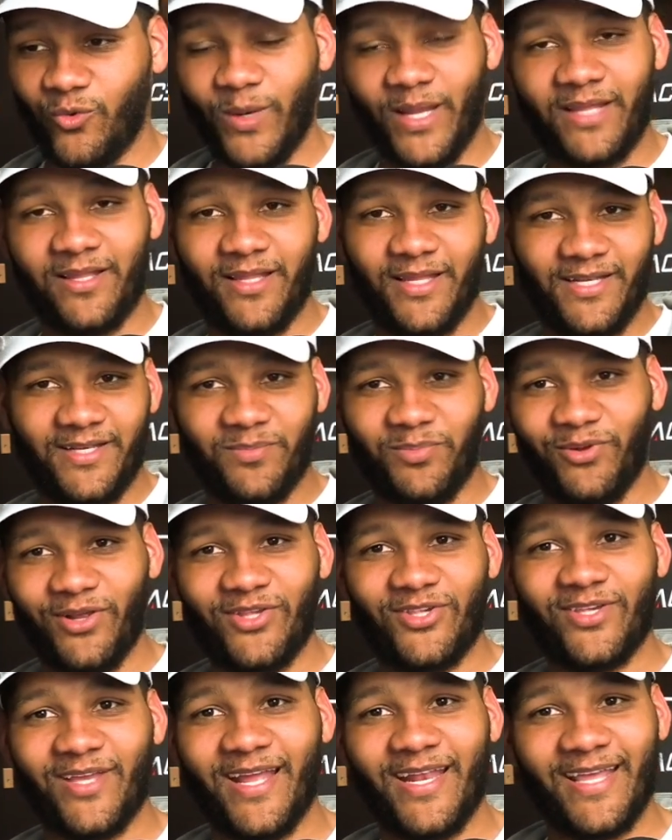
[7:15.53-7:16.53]
quickly
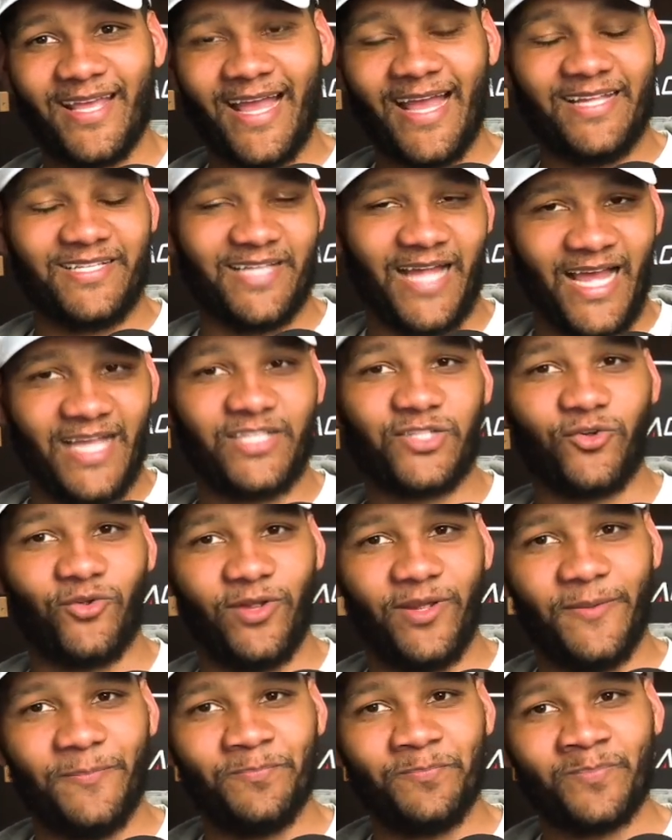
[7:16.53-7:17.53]
depreciating as ice
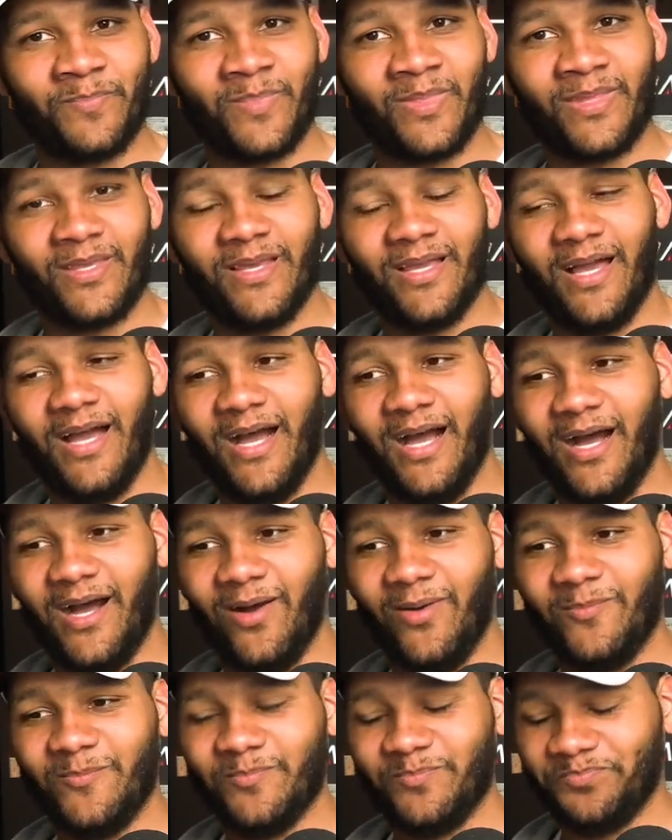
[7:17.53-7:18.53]
cream,
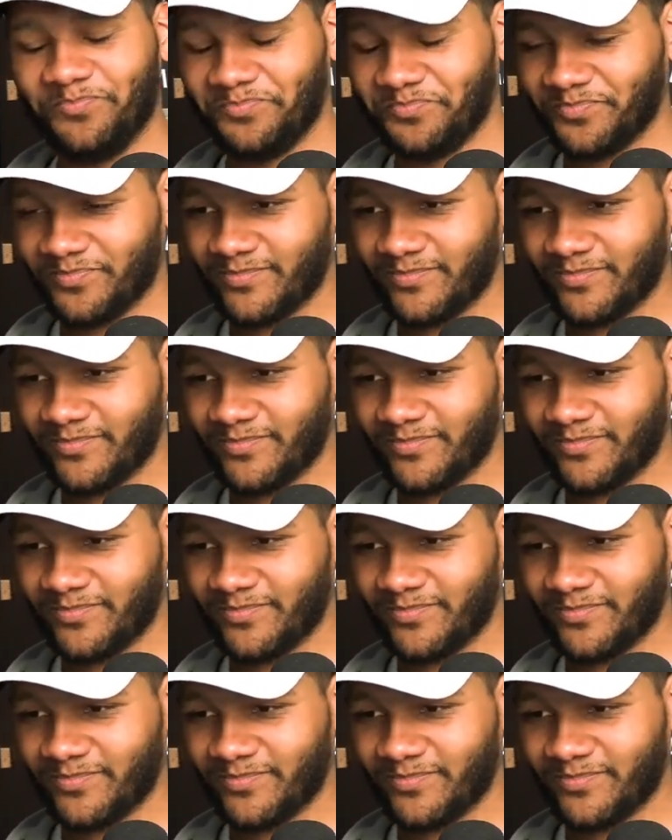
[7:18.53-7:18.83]
um,